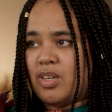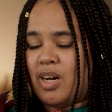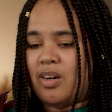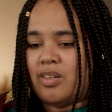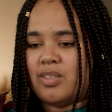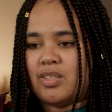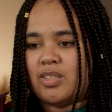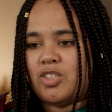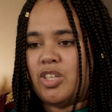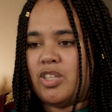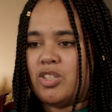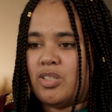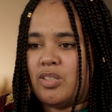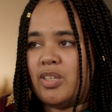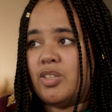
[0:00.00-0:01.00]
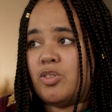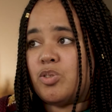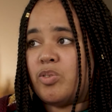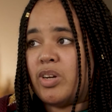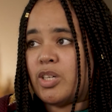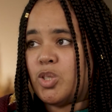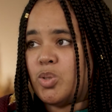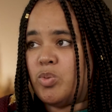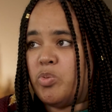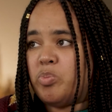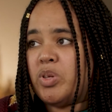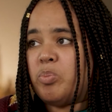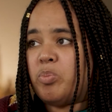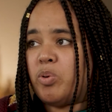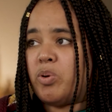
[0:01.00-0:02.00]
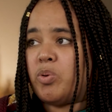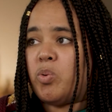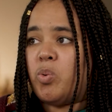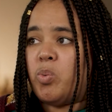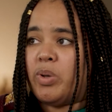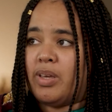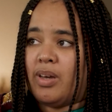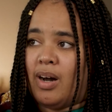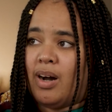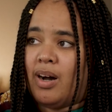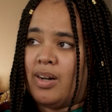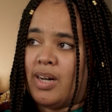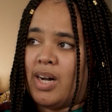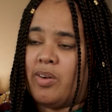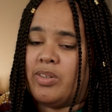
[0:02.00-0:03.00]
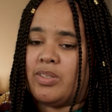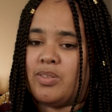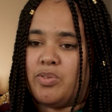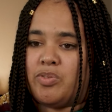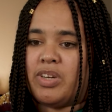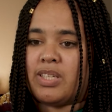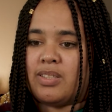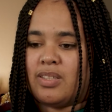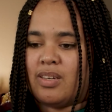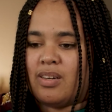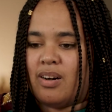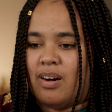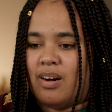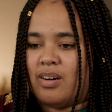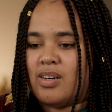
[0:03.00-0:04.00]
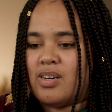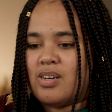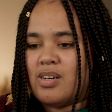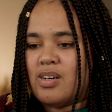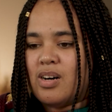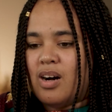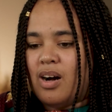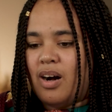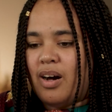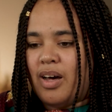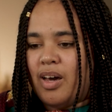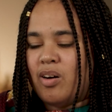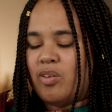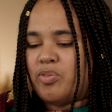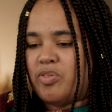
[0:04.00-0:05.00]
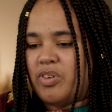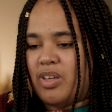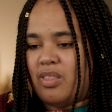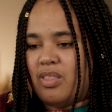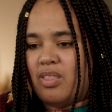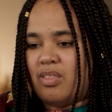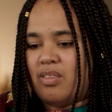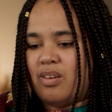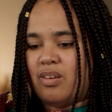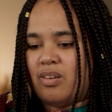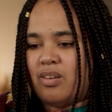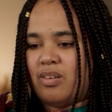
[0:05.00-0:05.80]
how this changes our interaction with people and who we are, how it's affecting our health and